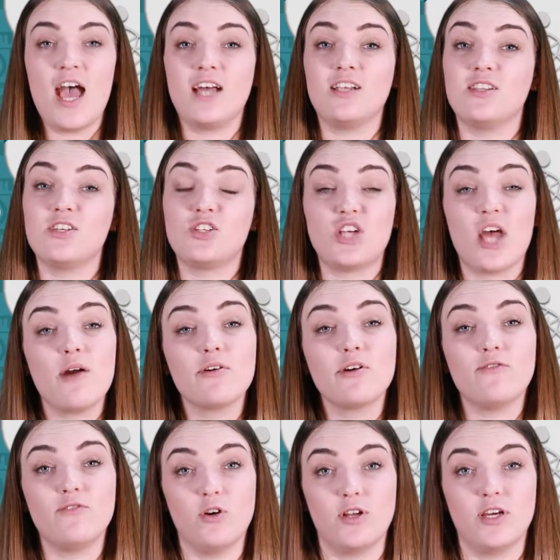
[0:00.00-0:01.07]
and the sharing
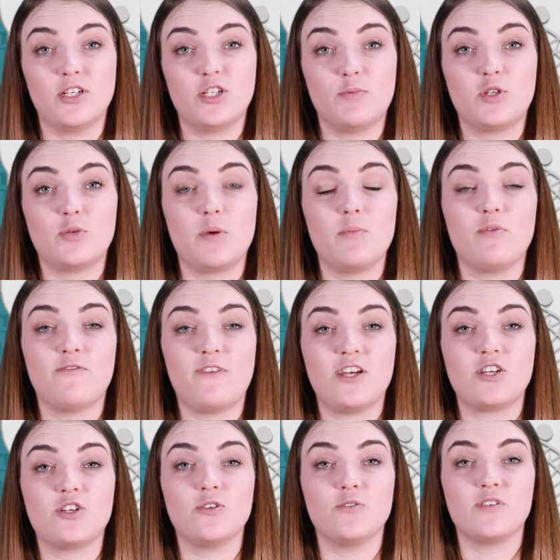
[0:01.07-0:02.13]
of knowledge between
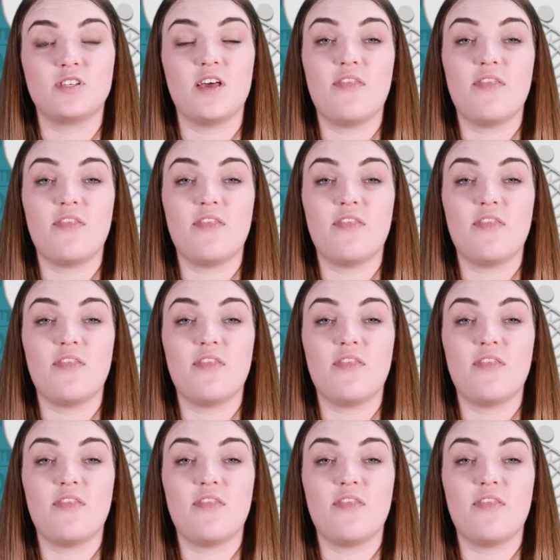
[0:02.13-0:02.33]
professionals